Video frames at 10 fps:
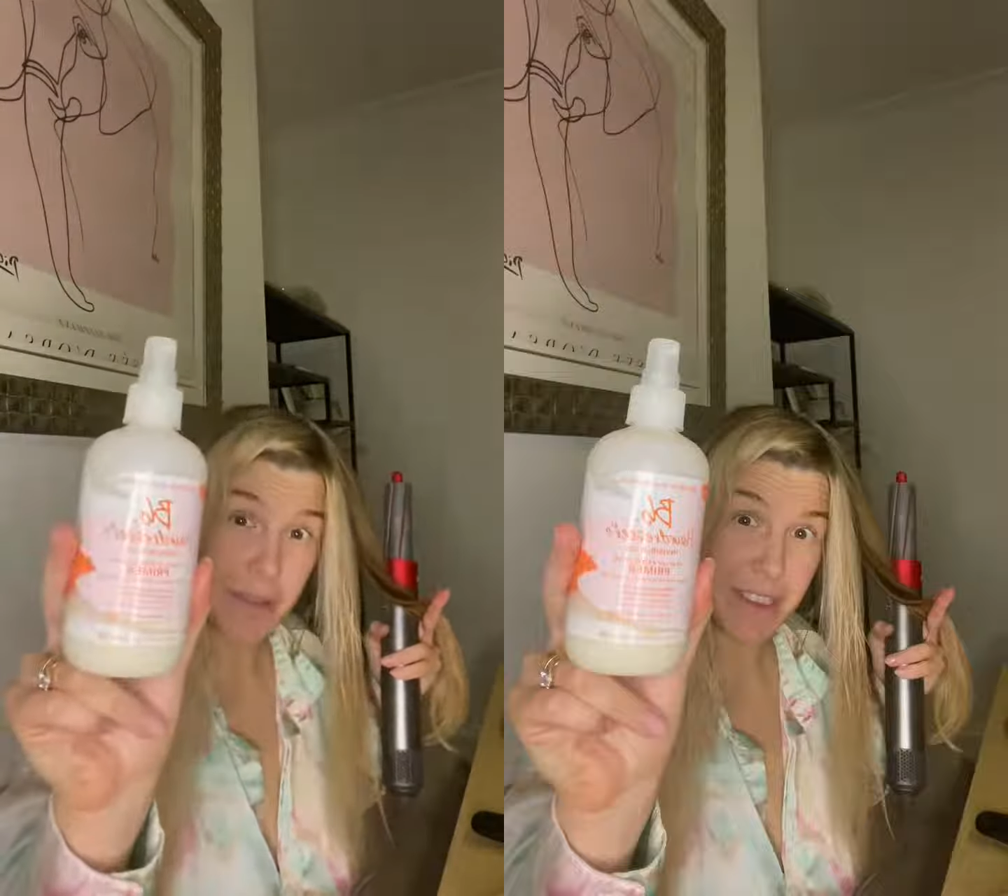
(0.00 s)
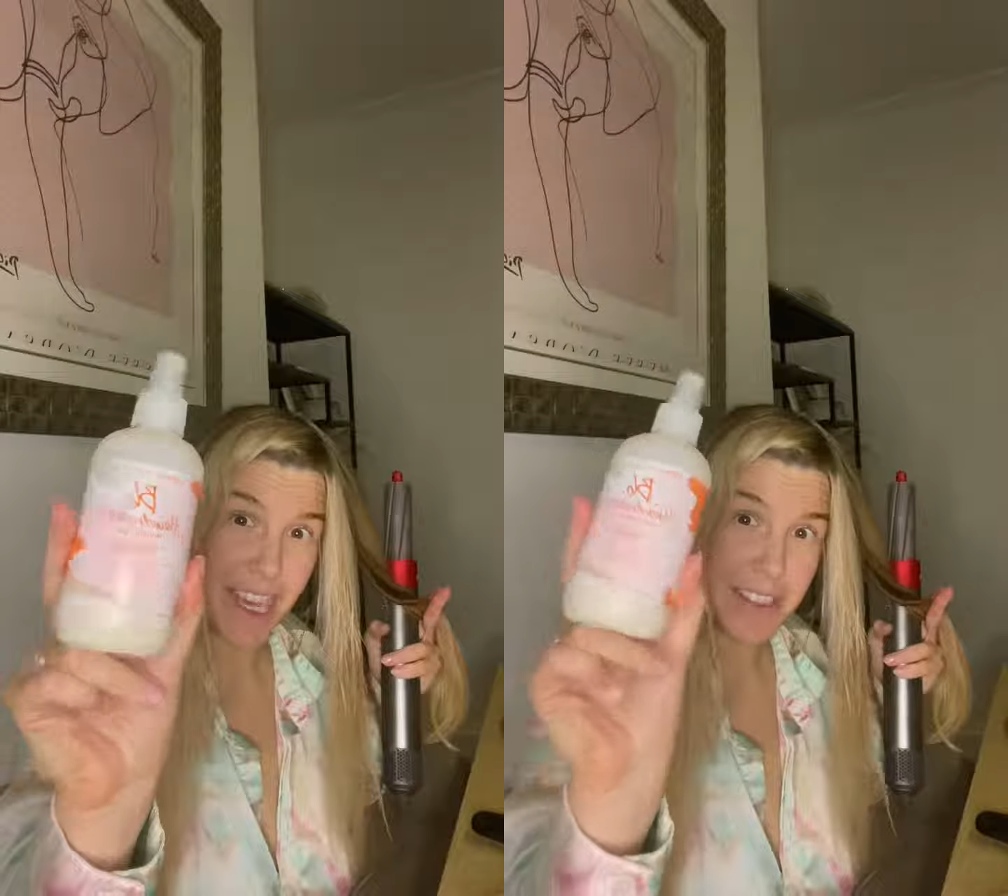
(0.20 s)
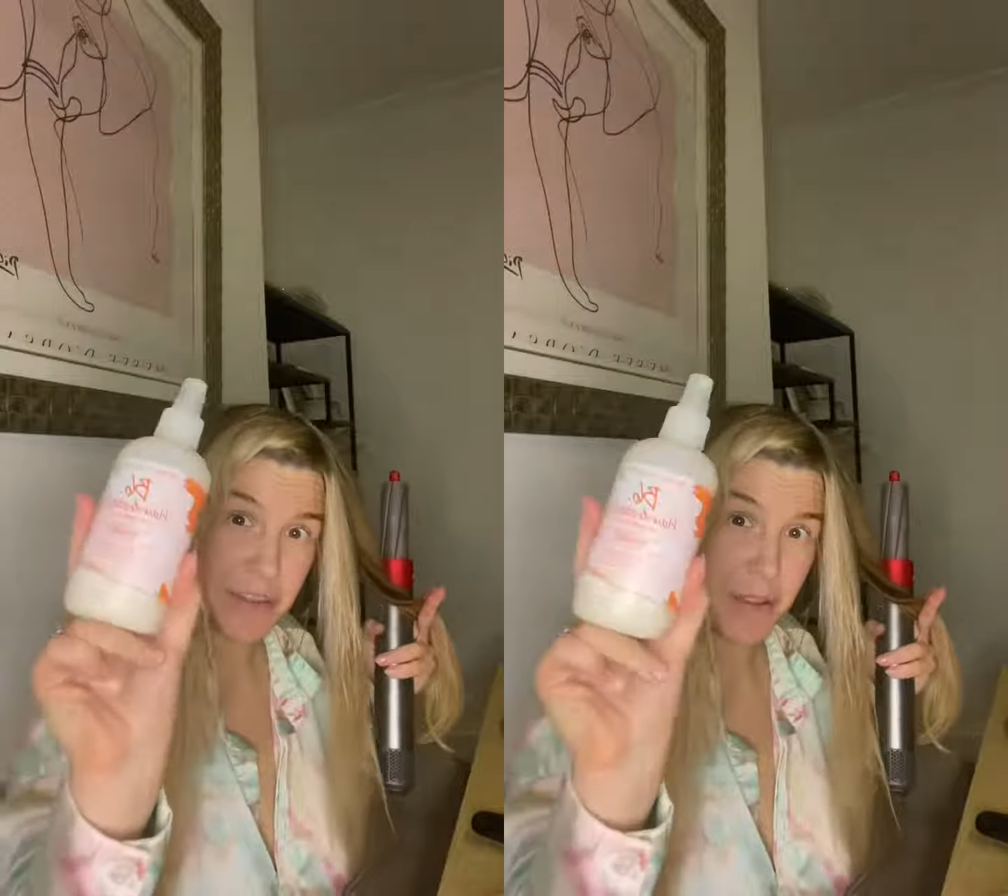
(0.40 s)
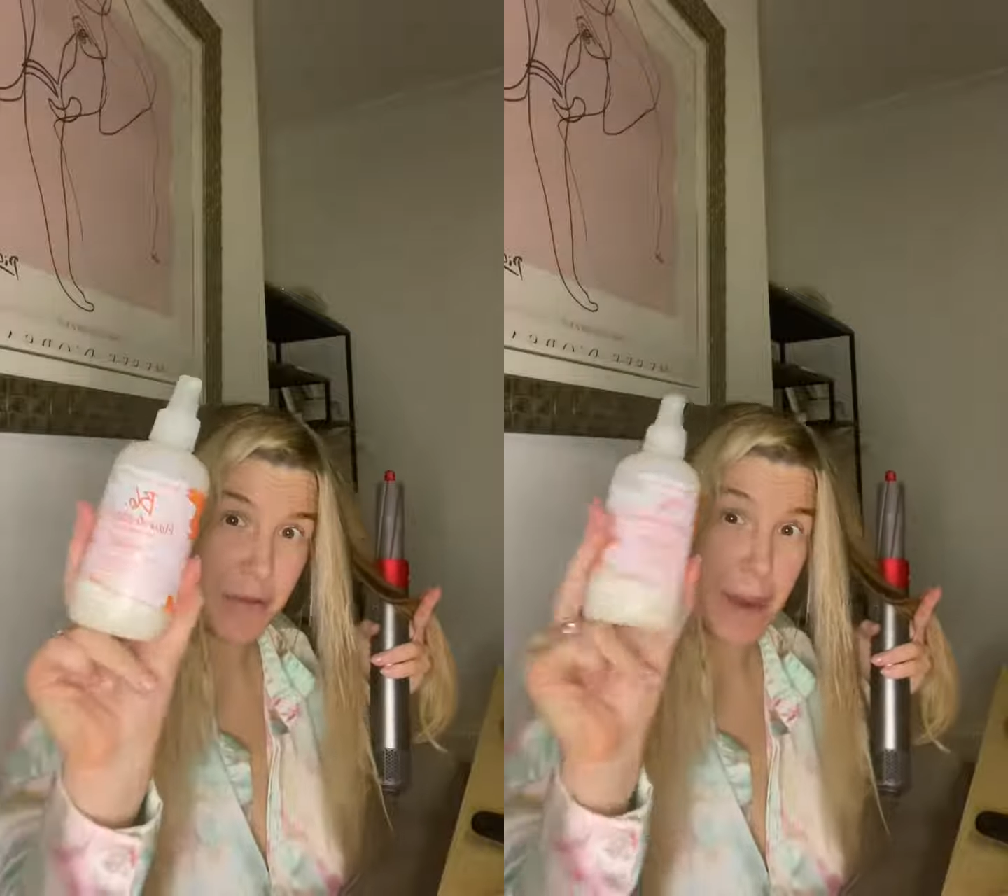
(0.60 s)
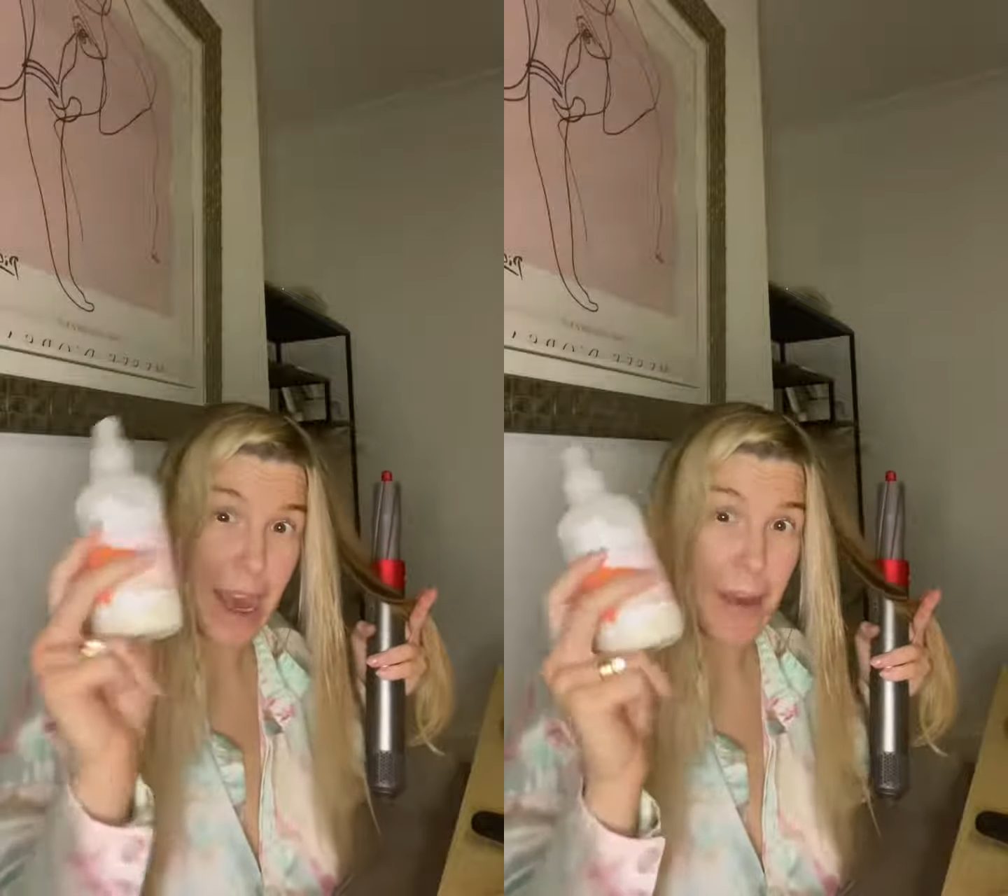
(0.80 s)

protected with my